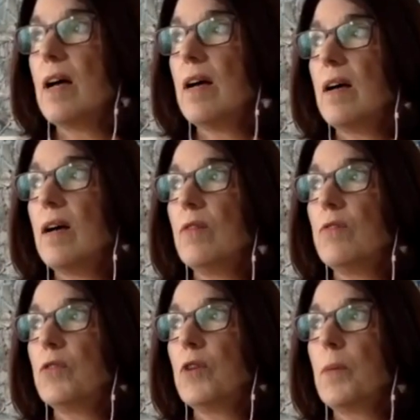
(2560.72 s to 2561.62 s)
uh,
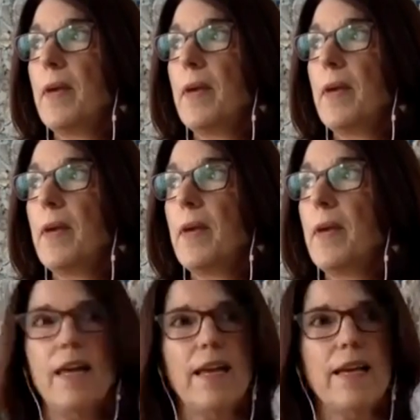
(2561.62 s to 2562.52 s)
for
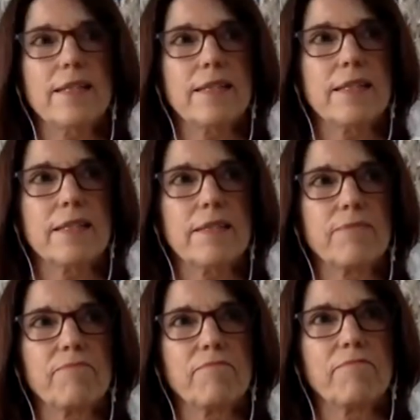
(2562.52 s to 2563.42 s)
me, it has